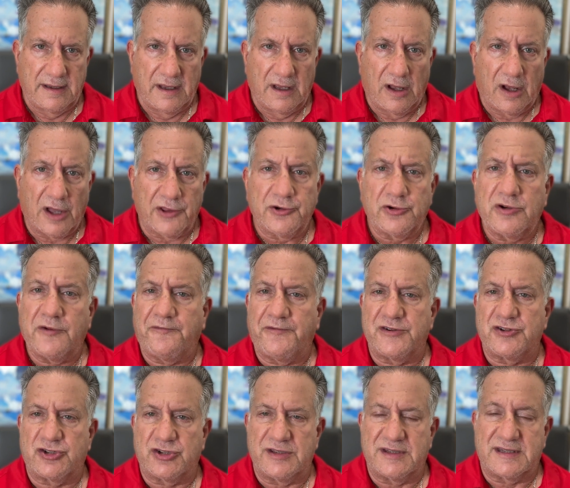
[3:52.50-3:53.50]
Other
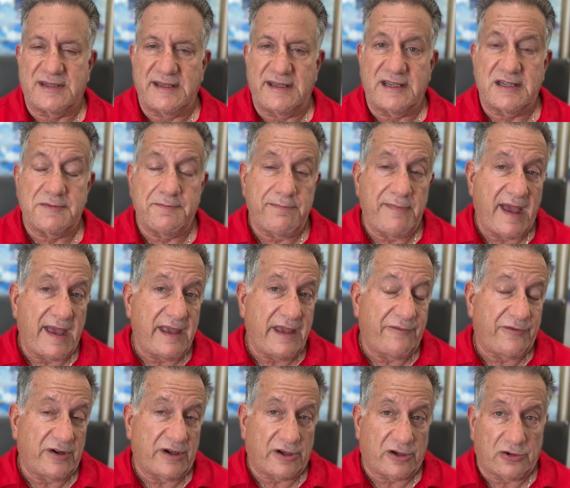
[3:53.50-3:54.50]
deficiencies may
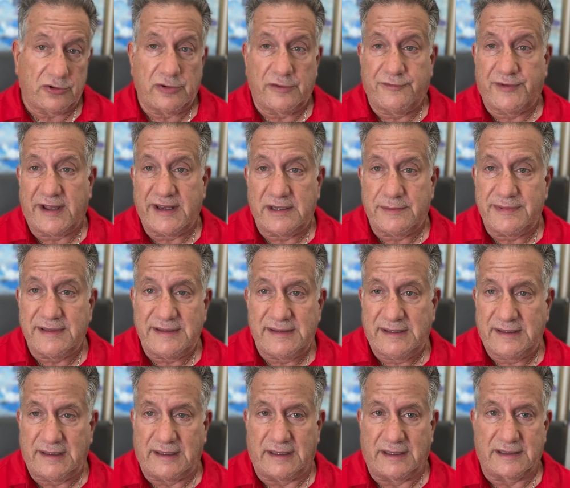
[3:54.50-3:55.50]
even include vitamin
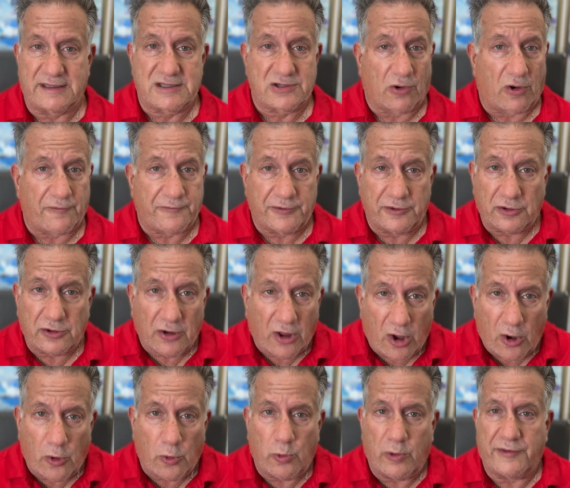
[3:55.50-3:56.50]
D. It's often
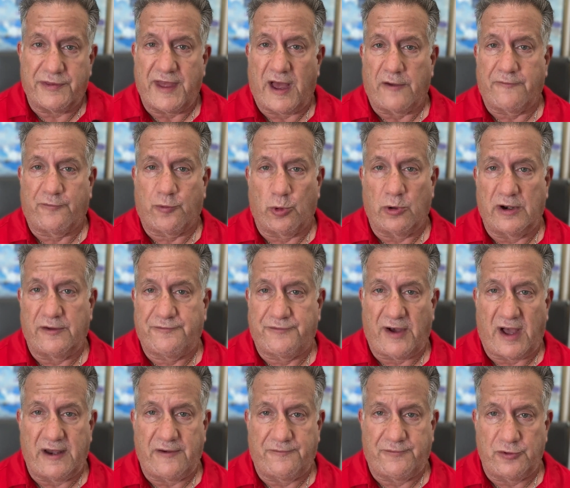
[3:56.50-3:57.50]
low without
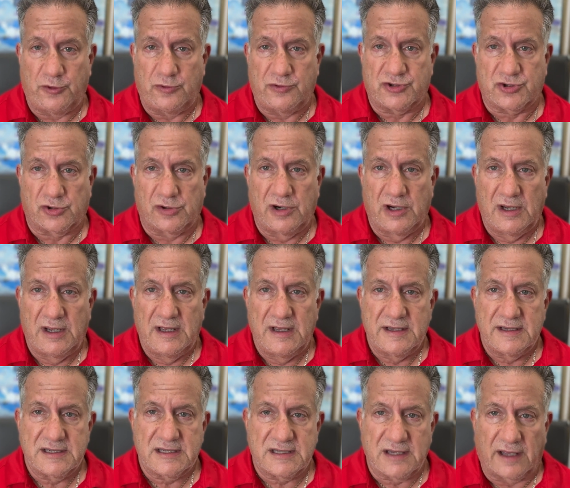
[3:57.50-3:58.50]
fortified foods or
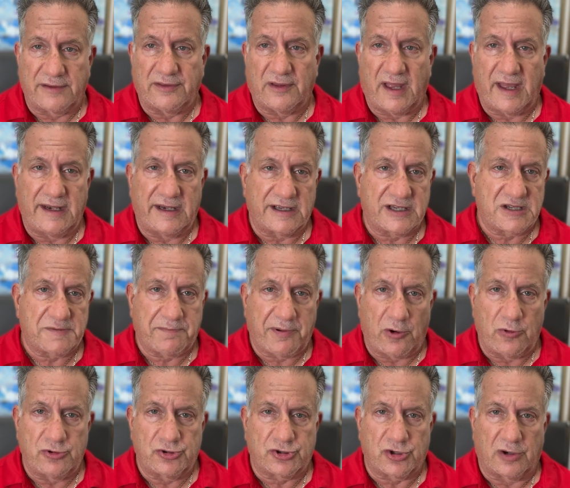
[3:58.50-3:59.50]
sunlight
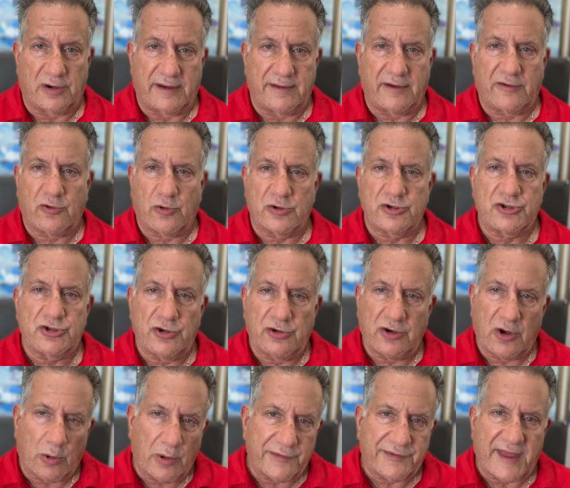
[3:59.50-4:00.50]
exposure, and of course you
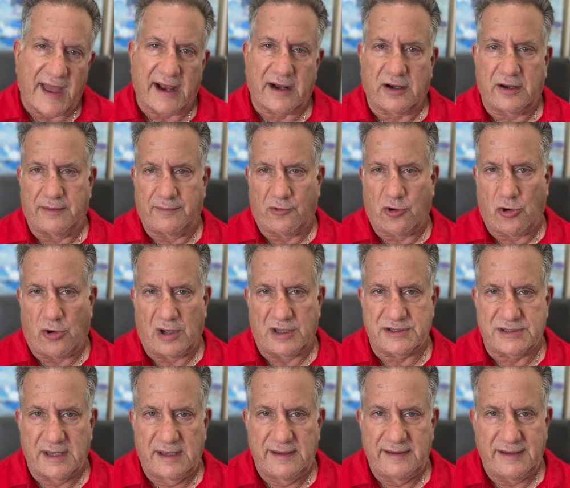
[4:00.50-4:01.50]
know what that can cause.
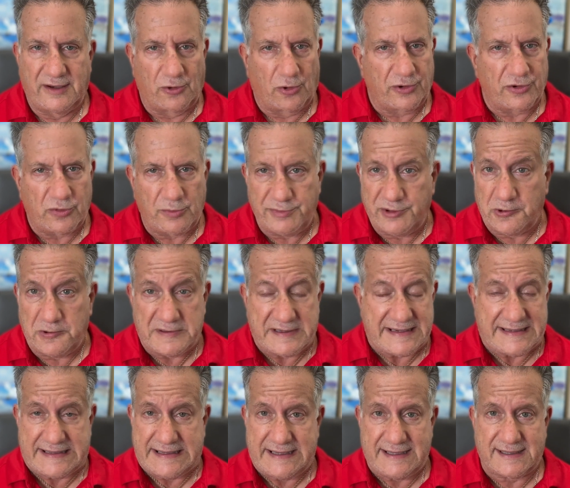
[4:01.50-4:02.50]
In autoimmune
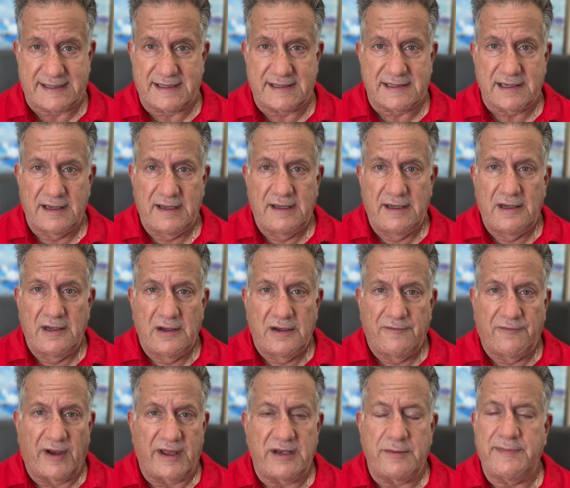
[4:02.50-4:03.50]
diseases,
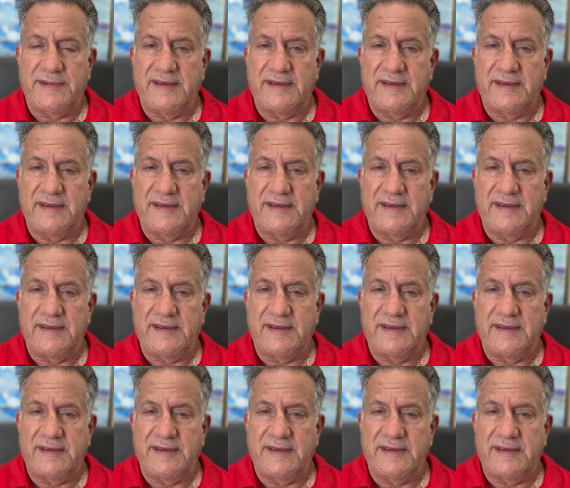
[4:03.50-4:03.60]
vitamin